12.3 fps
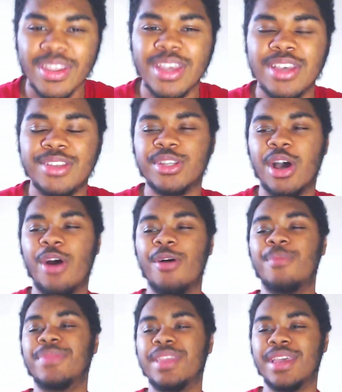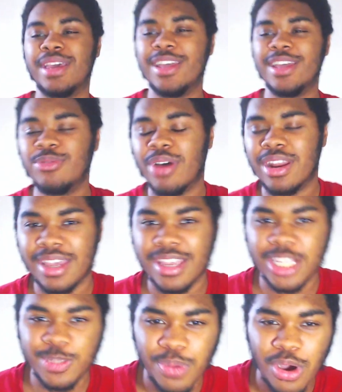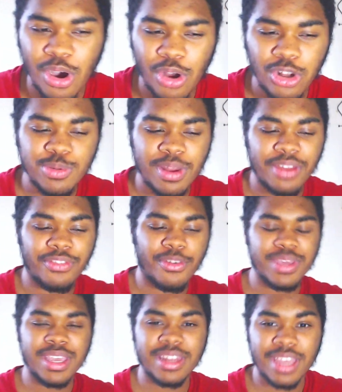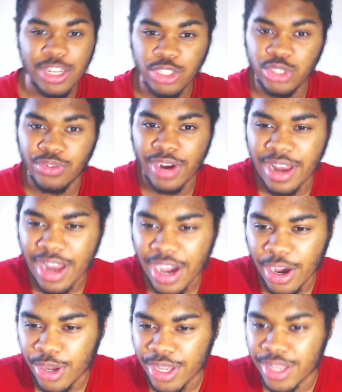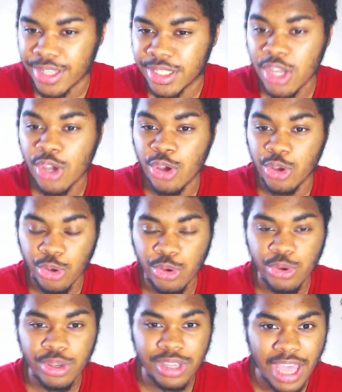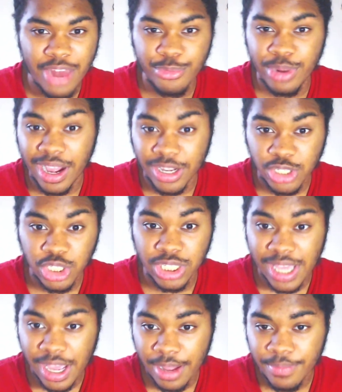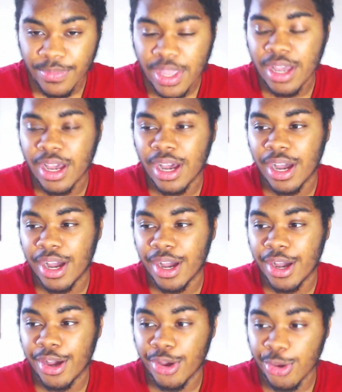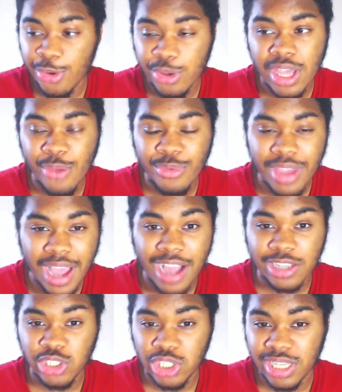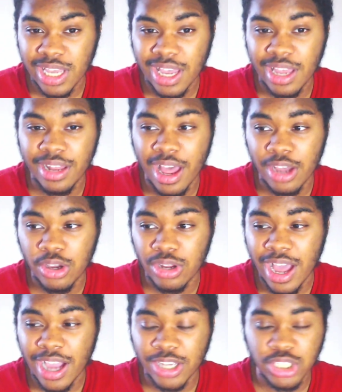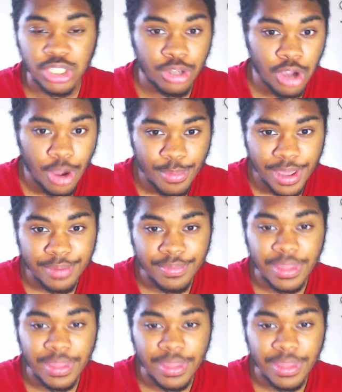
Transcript: So, it is what it is, but ultimately for me, the issue right now is who can we actually get? Who can we actually get that could actually come in